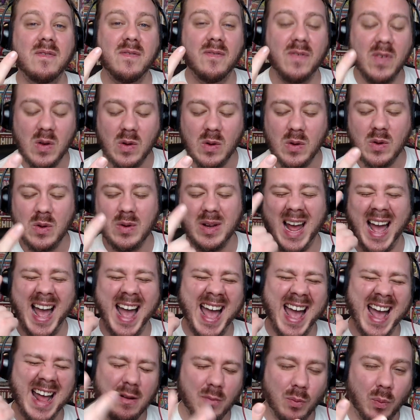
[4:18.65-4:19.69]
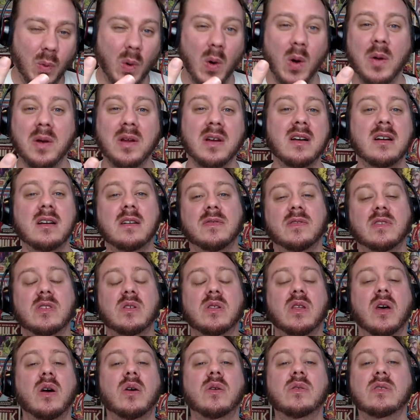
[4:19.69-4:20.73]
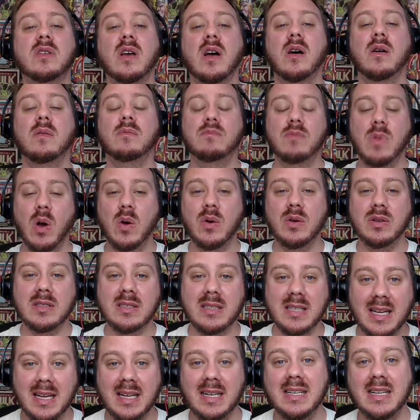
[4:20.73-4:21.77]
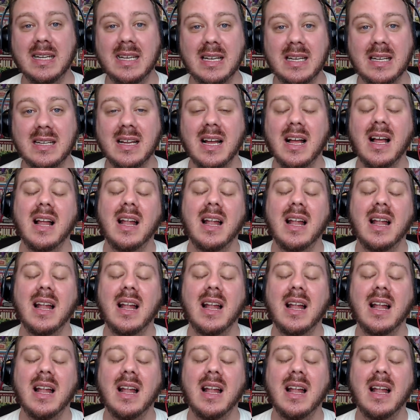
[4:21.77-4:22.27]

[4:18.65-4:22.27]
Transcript: food and water to those most in need.